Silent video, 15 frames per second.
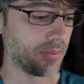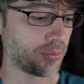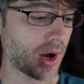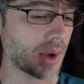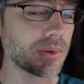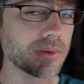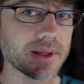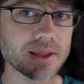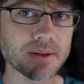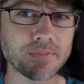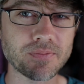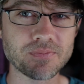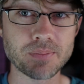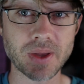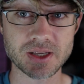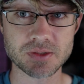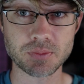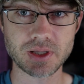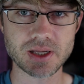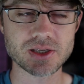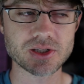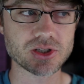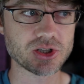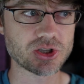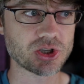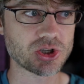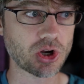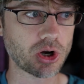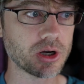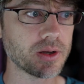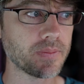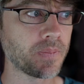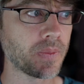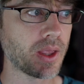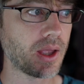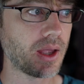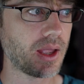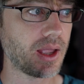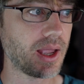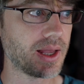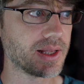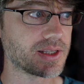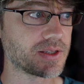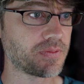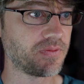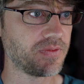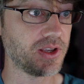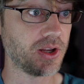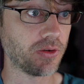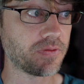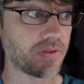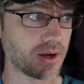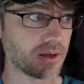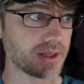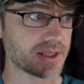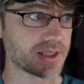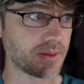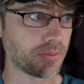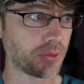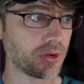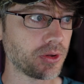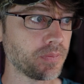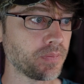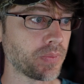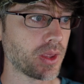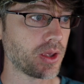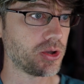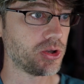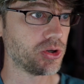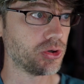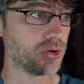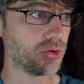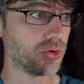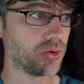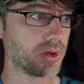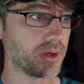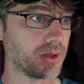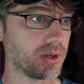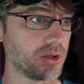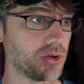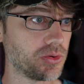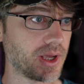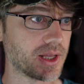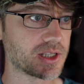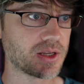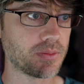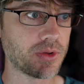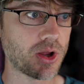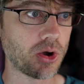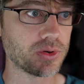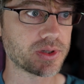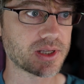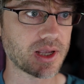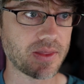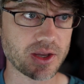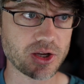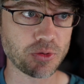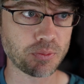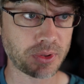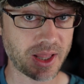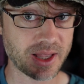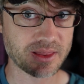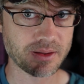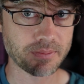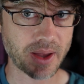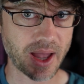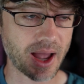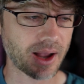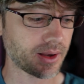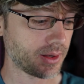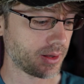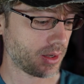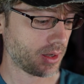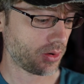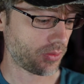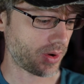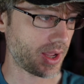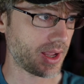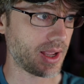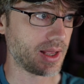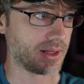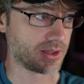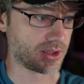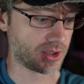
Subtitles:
probably the best place to start. It's fairly simple. You get some notes and then you play them back. Right, and